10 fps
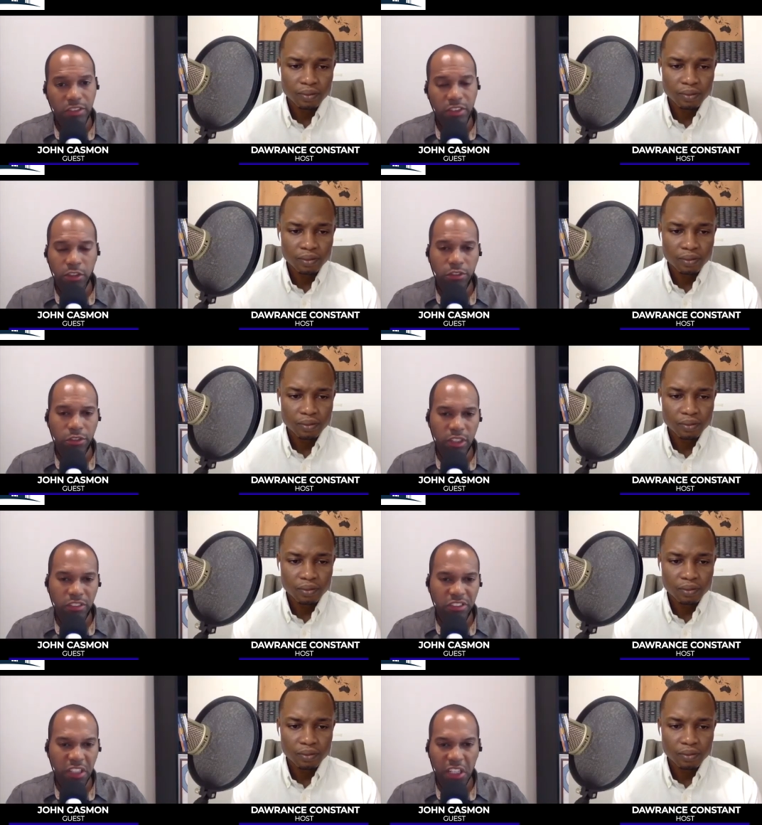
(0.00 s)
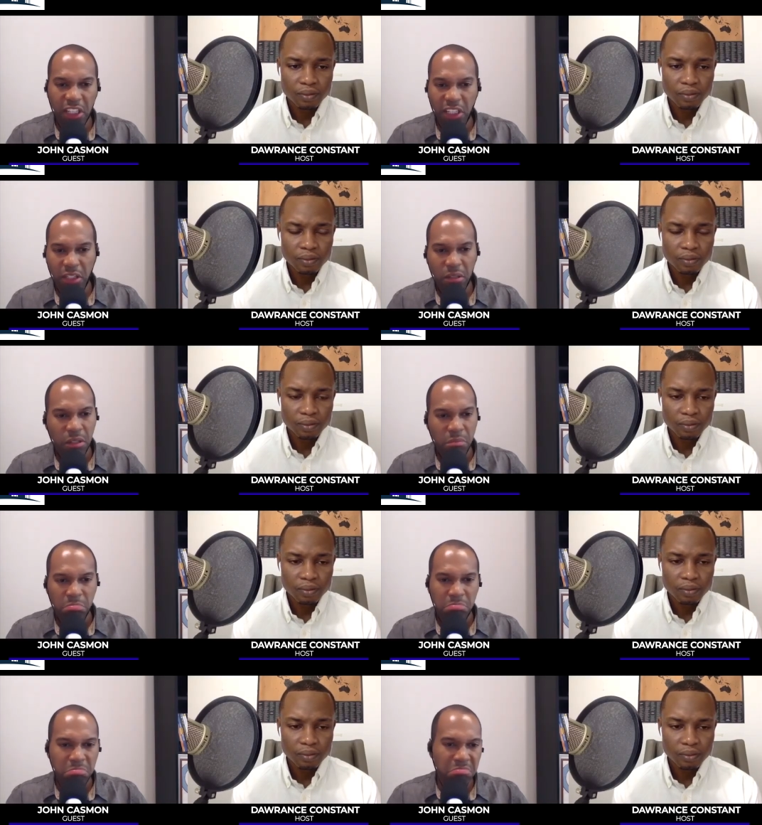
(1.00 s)
Speaker 1: deals. So let's say,
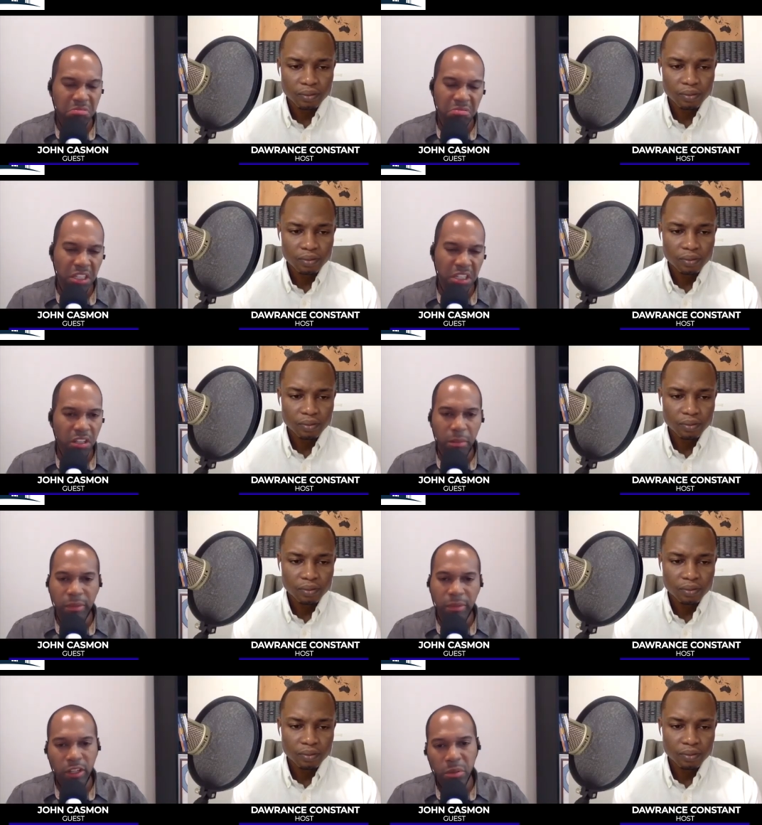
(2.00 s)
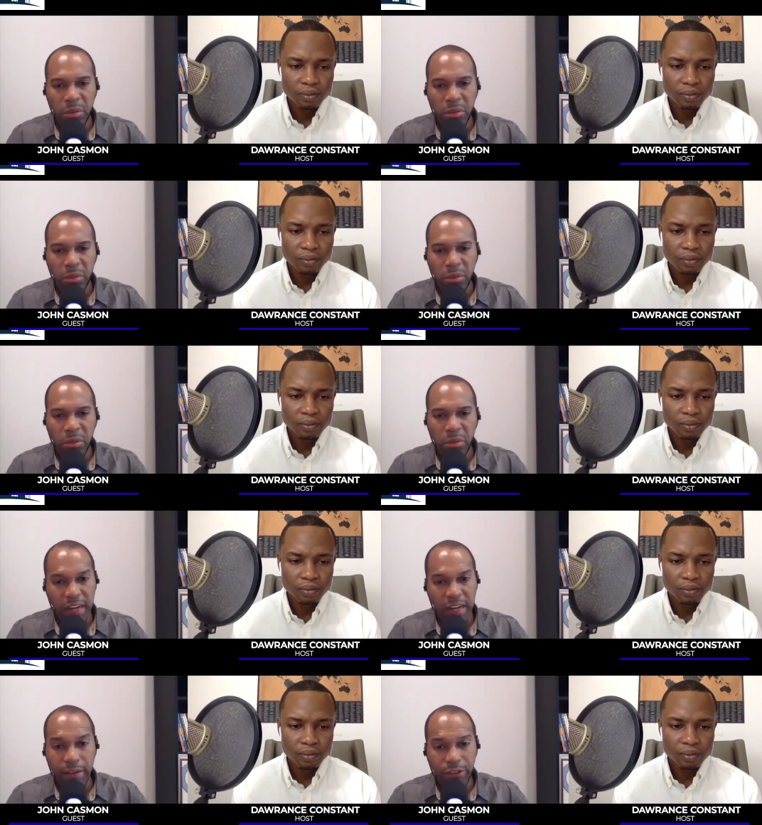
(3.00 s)
any, I mean, commercial starts at
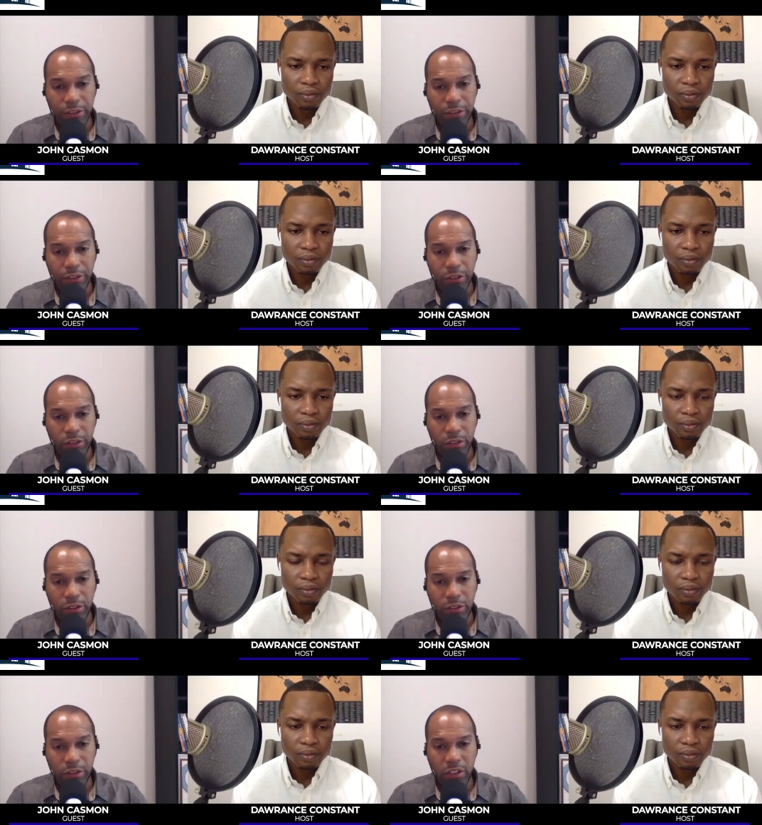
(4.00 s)
five units